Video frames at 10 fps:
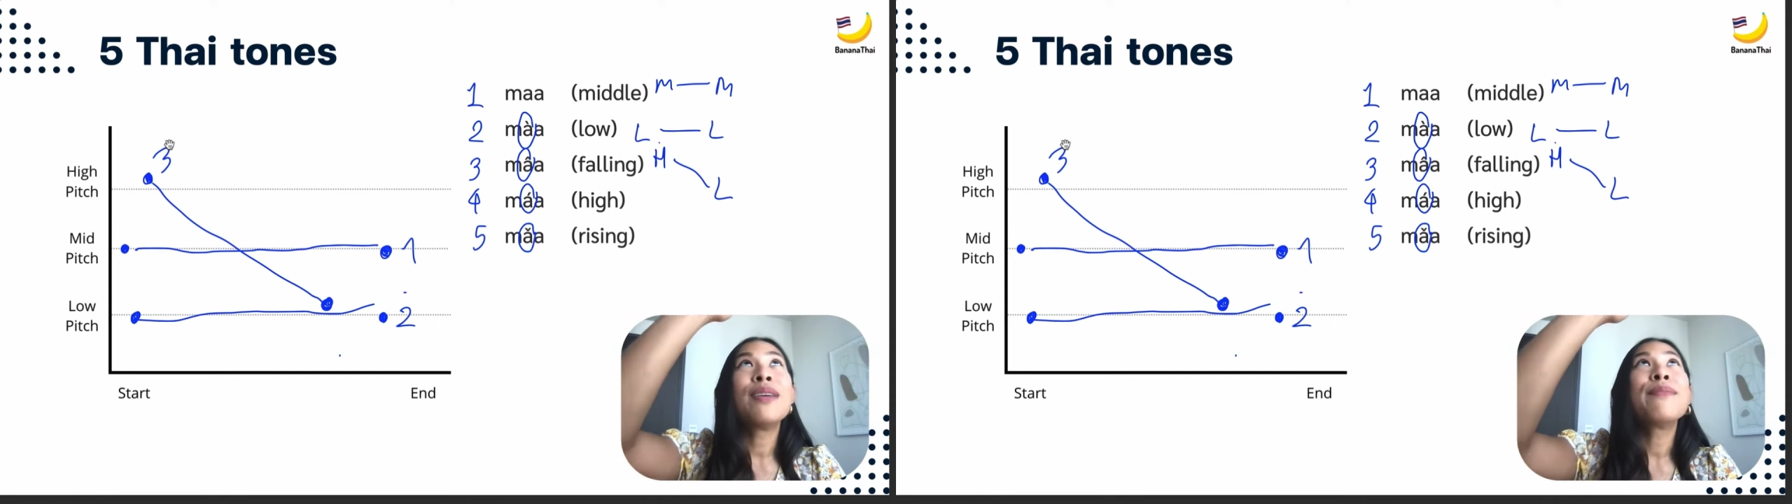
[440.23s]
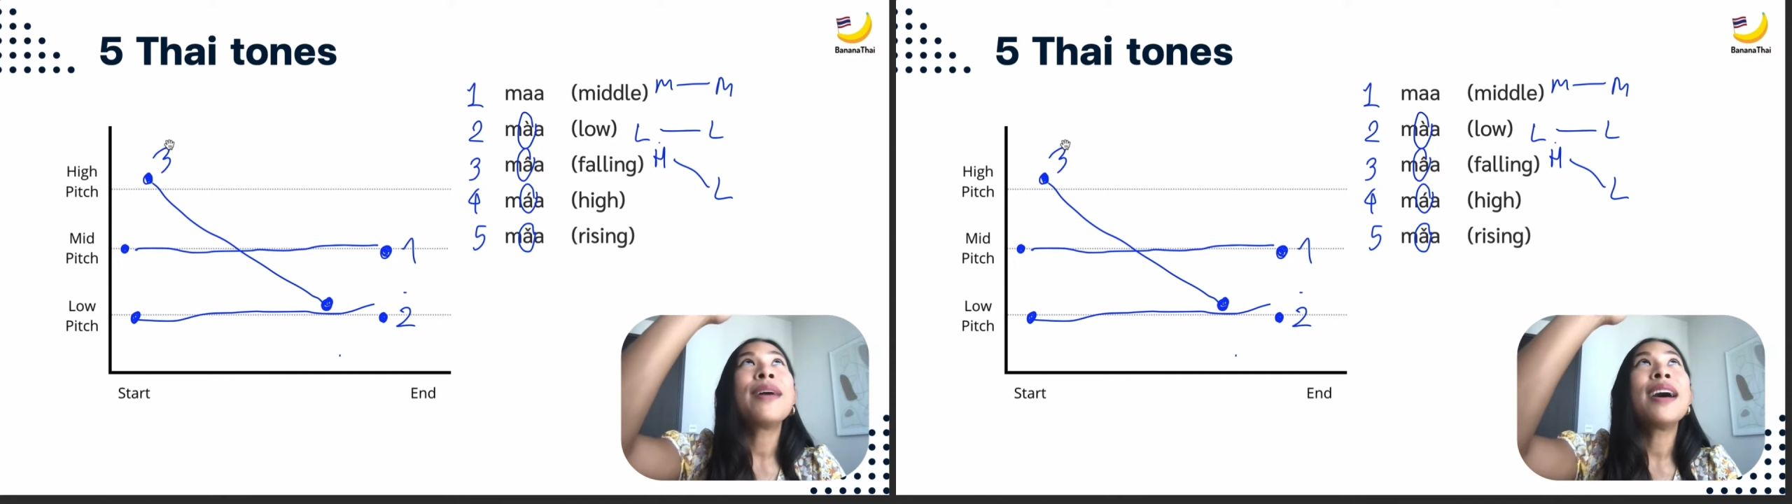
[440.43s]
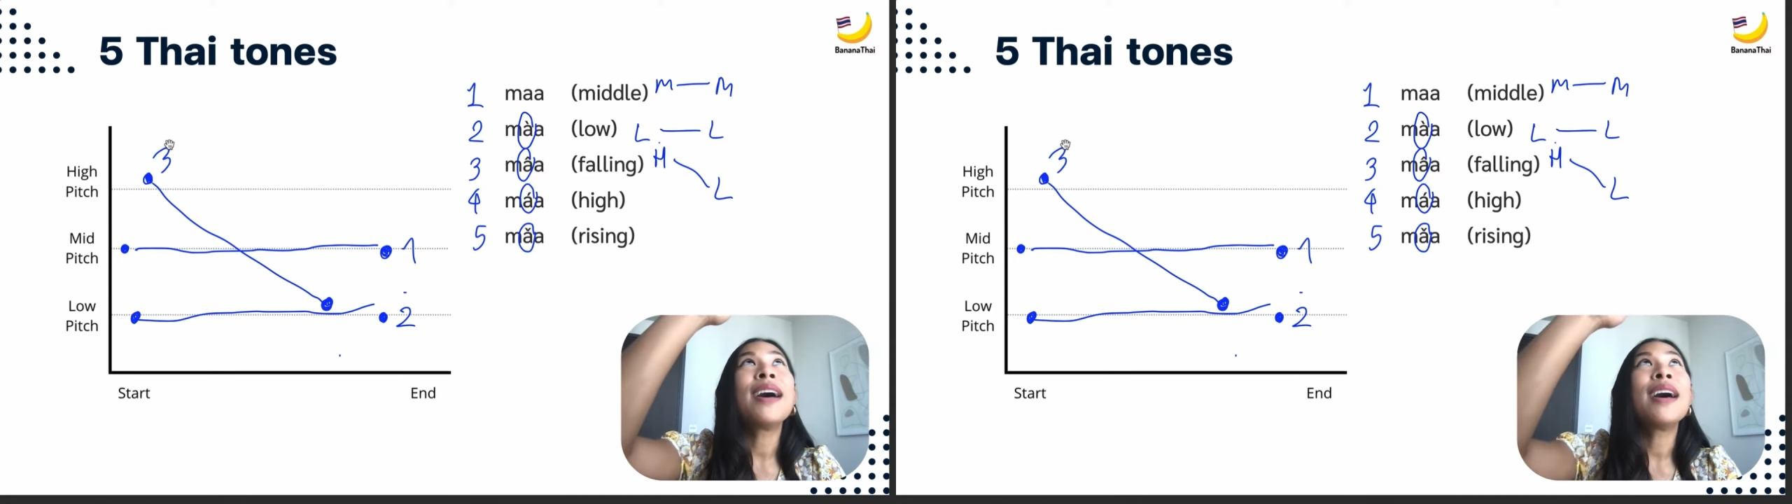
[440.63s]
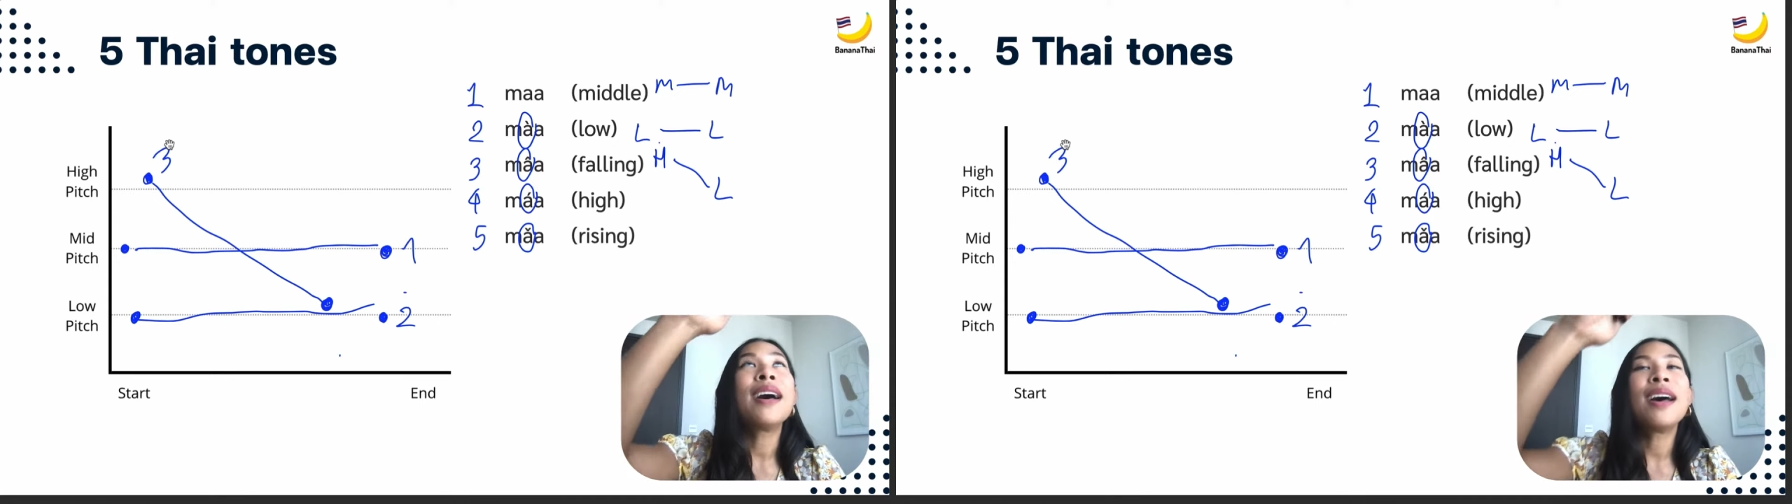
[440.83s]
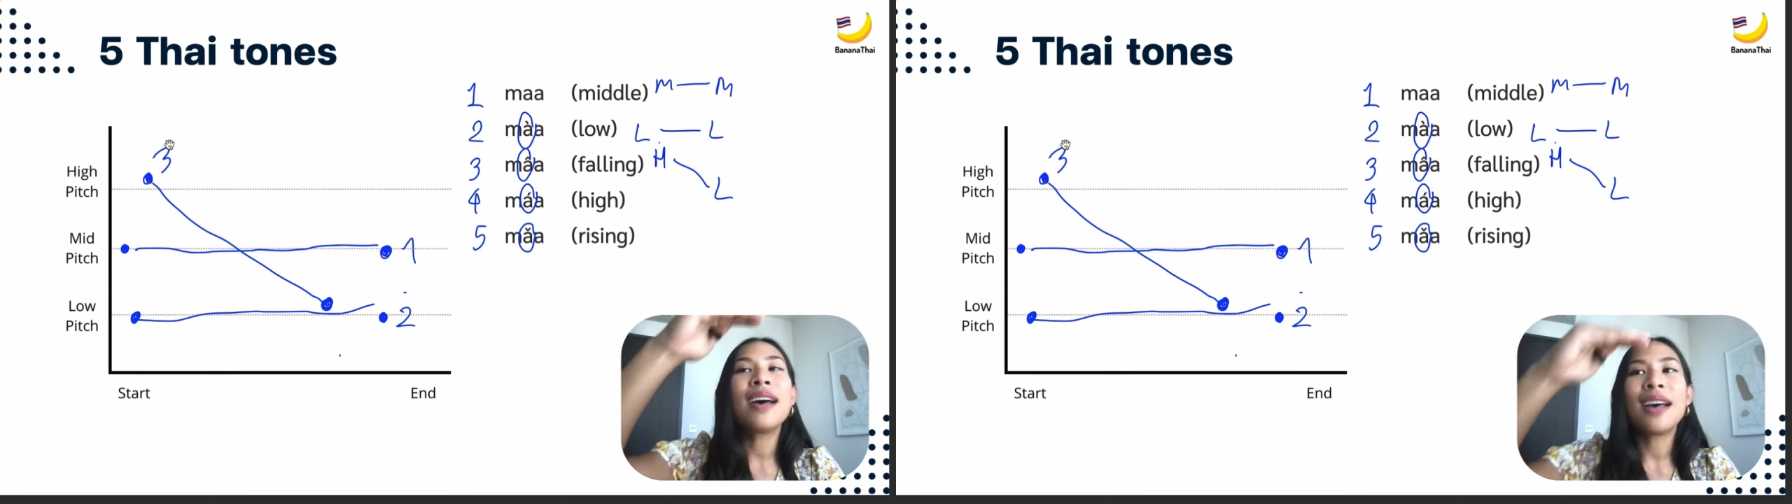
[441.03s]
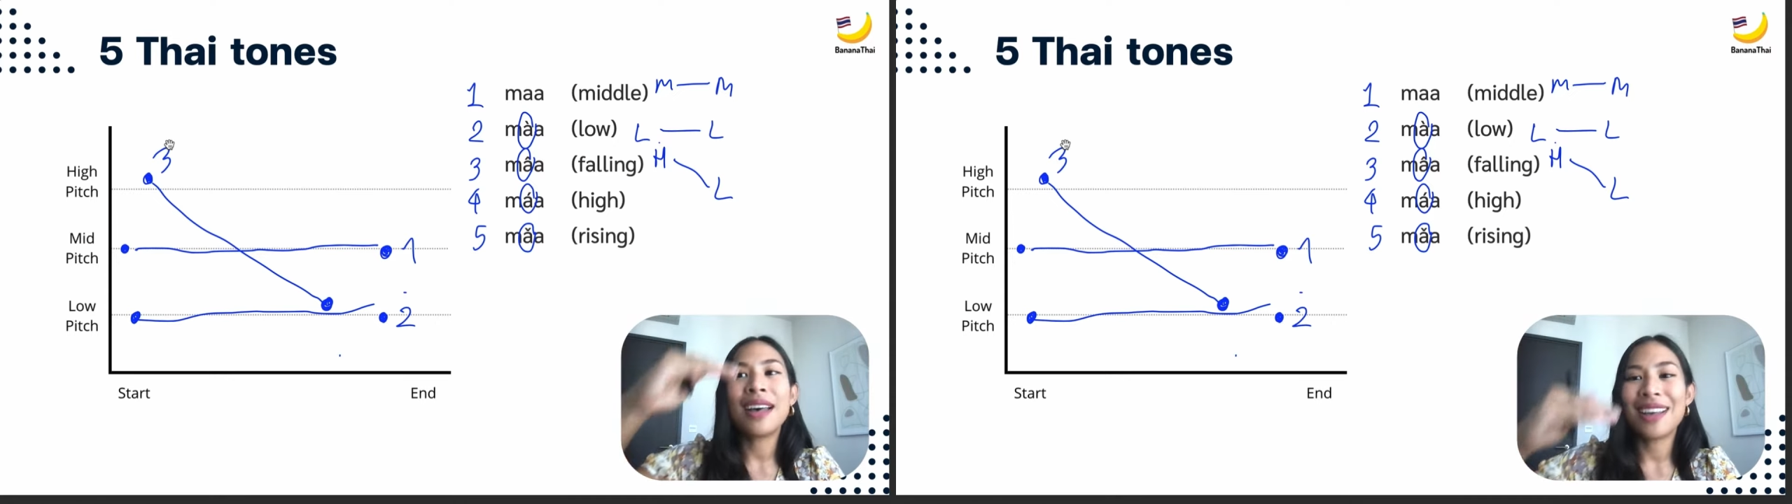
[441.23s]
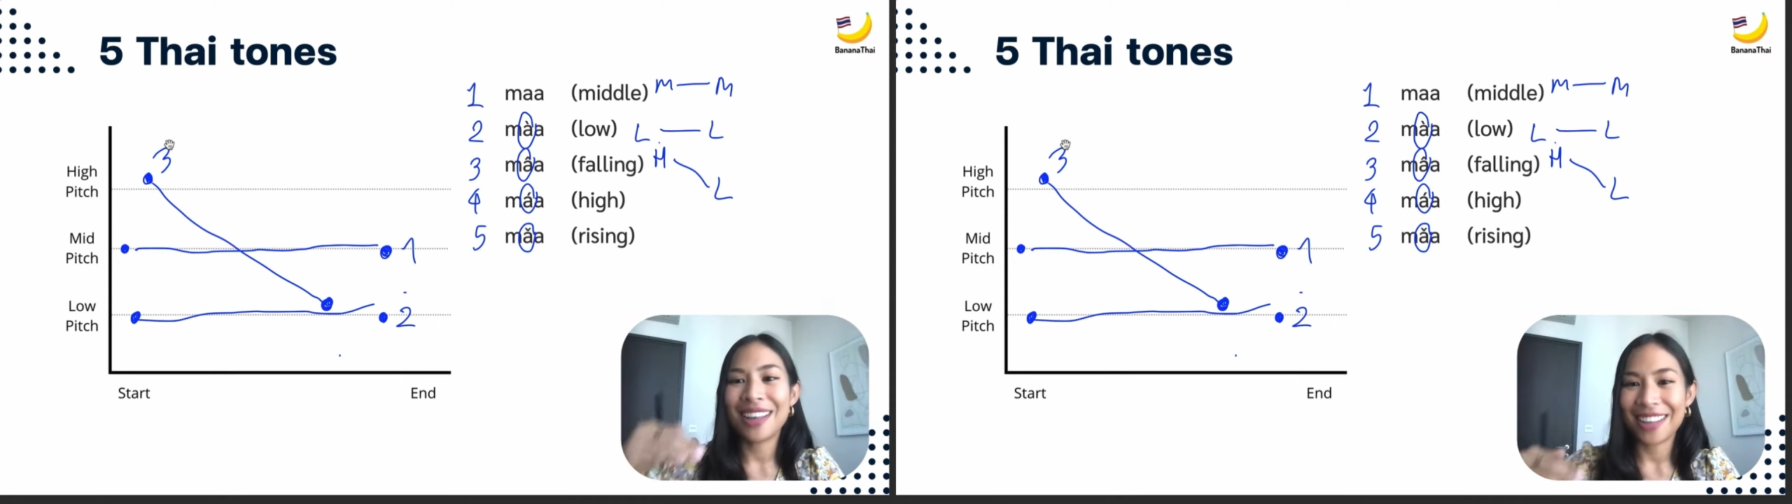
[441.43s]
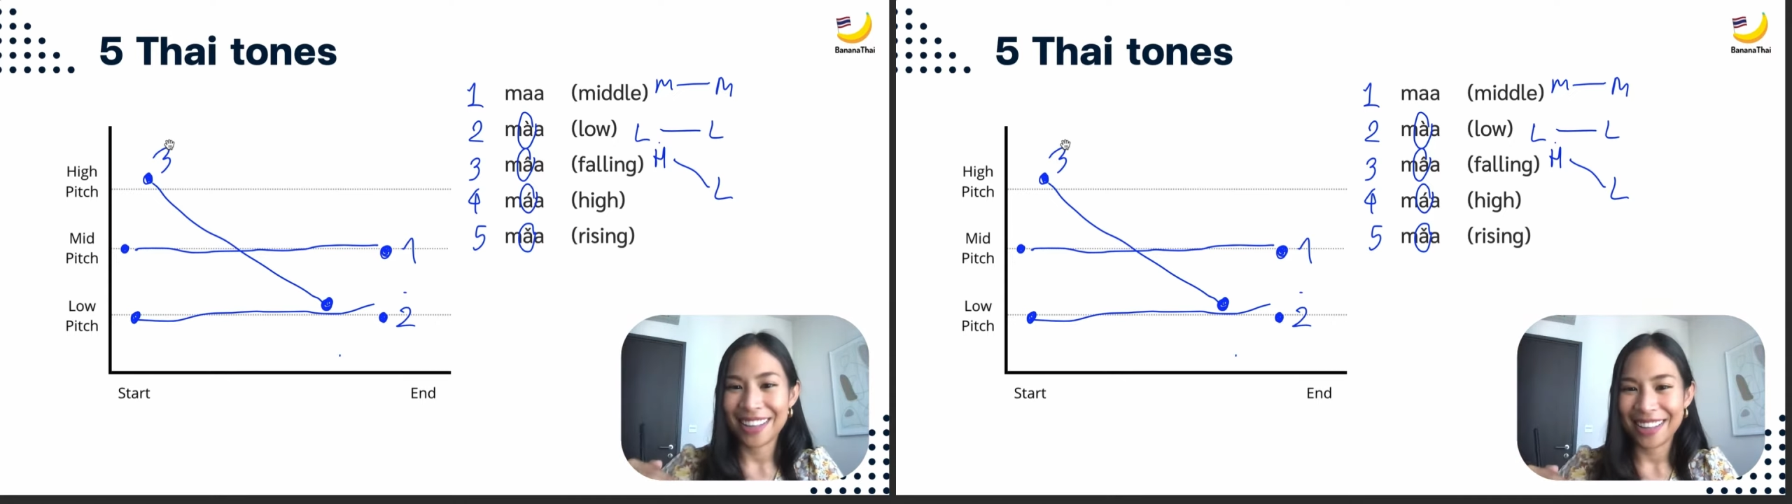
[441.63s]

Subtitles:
Ma.